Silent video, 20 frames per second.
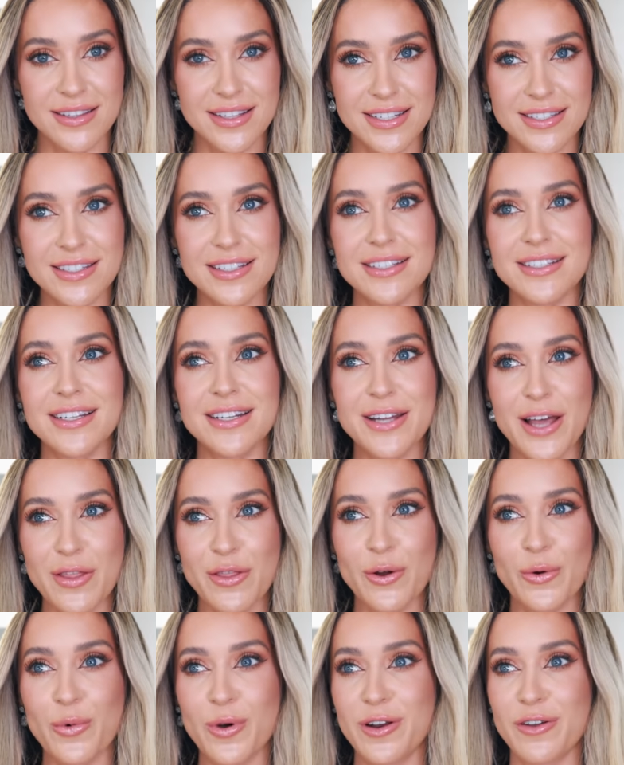This is
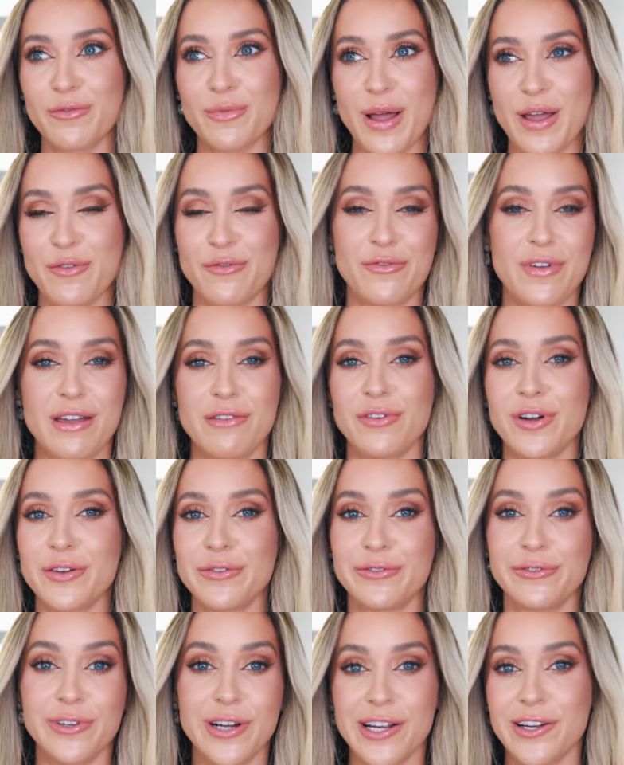another one of my favorite
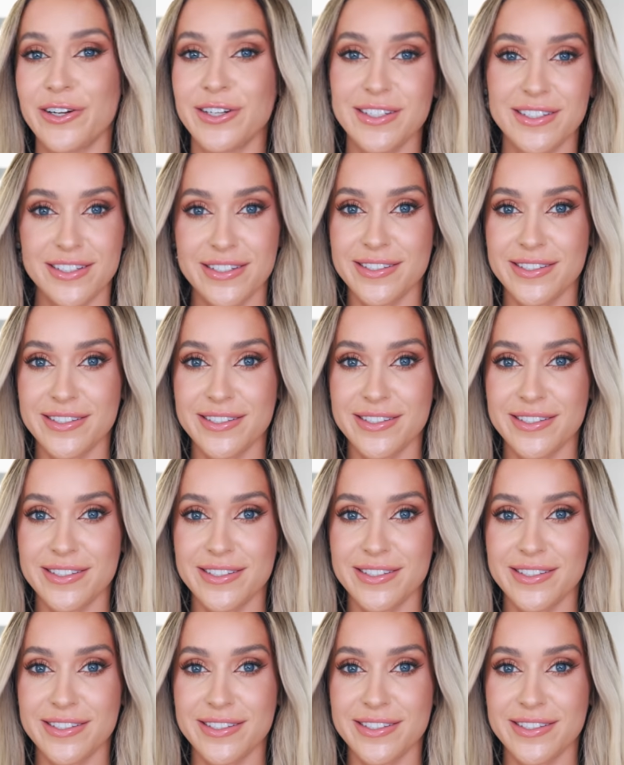fragrance